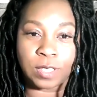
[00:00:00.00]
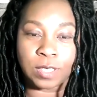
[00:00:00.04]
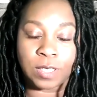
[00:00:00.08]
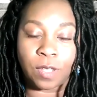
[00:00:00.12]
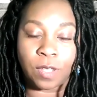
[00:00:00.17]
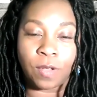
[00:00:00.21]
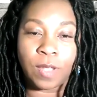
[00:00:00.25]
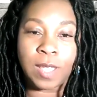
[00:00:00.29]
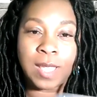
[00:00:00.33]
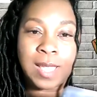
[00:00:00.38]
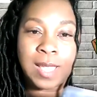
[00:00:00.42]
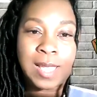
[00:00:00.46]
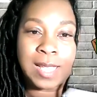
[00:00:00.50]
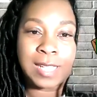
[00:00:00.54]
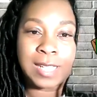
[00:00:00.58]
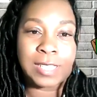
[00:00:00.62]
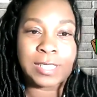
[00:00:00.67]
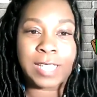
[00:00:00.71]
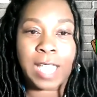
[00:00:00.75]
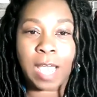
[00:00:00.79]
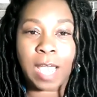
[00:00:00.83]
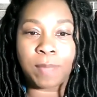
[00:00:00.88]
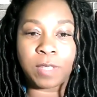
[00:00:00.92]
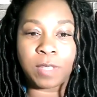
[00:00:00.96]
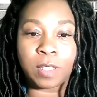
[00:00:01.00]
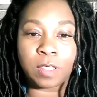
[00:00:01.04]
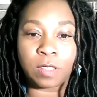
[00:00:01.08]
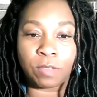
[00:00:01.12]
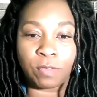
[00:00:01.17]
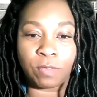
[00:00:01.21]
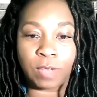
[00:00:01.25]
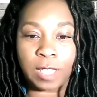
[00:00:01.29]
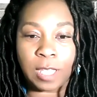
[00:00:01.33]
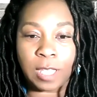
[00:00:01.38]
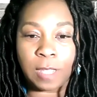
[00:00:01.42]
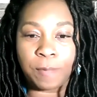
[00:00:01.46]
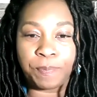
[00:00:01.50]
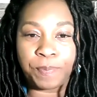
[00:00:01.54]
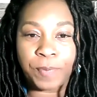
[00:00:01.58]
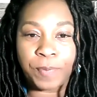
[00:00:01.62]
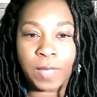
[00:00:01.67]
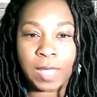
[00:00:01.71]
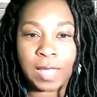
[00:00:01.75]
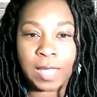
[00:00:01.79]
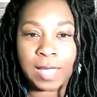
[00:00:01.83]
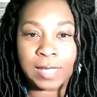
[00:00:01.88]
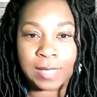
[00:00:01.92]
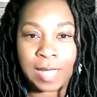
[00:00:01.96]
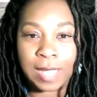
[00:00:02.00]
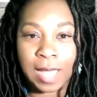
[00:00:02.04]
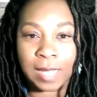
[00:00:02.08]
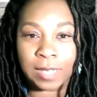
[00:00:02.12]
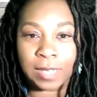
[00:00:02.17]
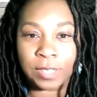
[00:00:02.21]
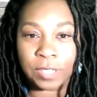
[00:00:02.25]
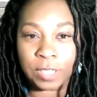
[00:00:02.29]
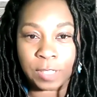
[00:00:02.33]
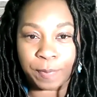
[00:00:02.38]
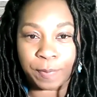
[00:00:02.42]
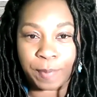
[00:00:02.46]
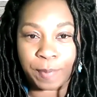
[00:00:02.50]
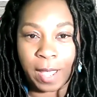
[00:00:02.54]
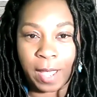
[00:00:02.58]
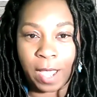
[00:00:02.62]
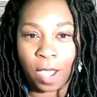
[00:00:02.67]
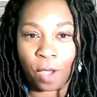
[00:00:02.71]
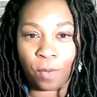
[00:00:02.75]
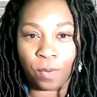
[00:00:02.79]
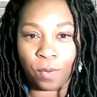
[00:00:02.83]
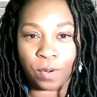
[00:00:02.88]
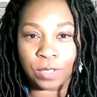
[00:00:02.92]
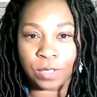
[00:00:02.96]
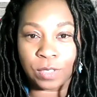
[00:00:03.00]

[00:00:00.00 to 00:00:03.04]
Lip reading: So chapter 3 is knowledge is power.